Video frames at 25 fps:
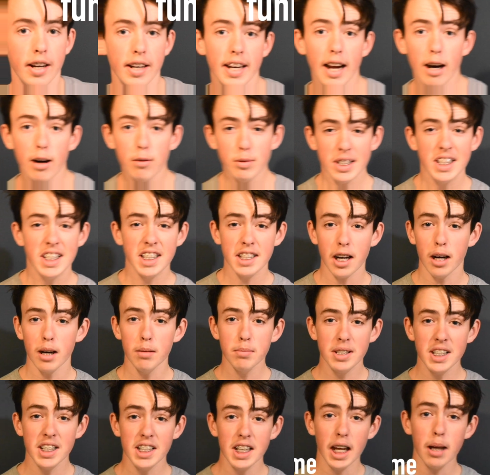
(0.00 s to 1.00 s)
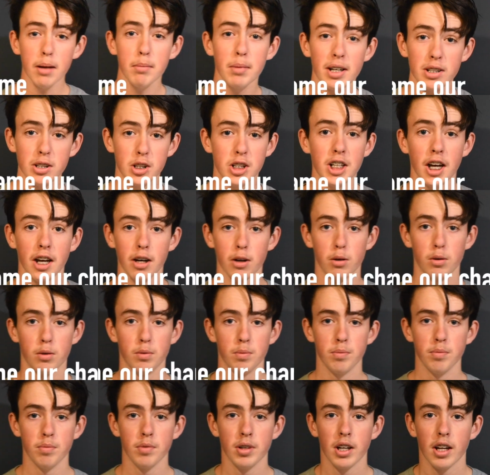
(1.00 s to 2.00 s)
Now it's time to name our channel.
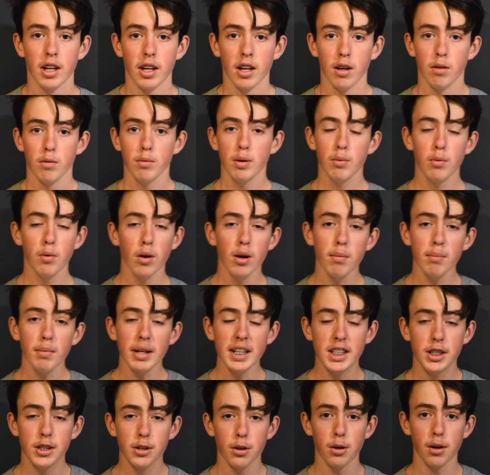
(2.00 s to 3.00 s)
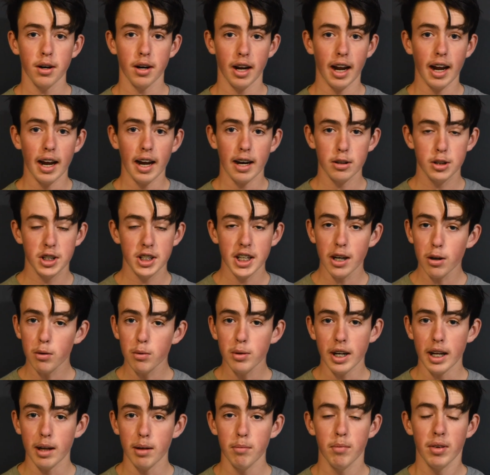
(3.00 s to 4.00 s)
We want to make sure our channel
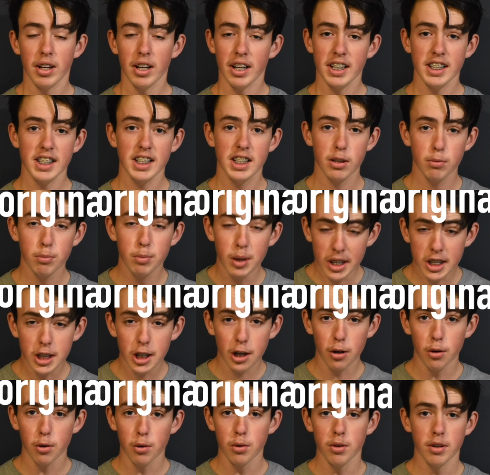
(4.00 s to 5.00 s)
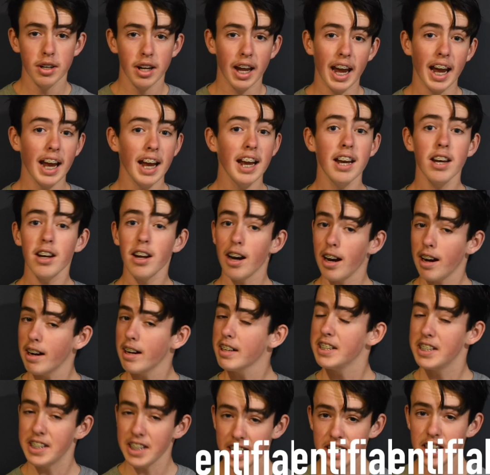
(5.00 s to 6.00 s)
name is original and
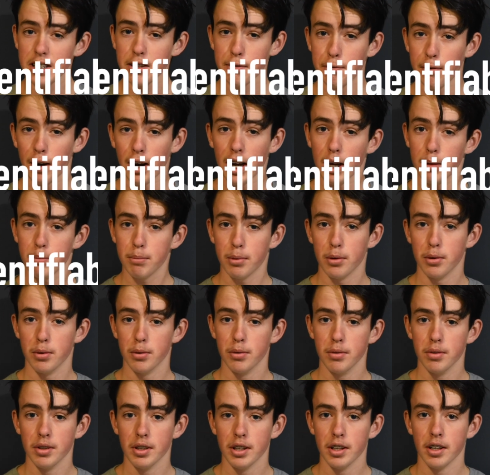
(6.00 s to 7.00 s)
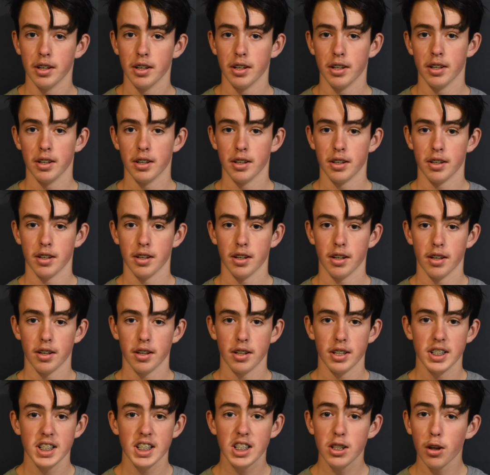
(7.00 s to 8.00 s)
identifiable,
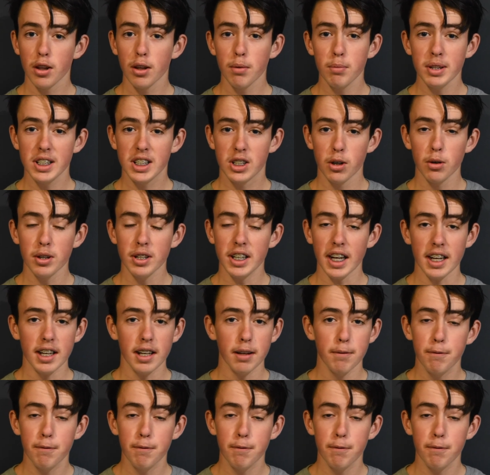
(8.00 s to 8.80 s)
so that we don't get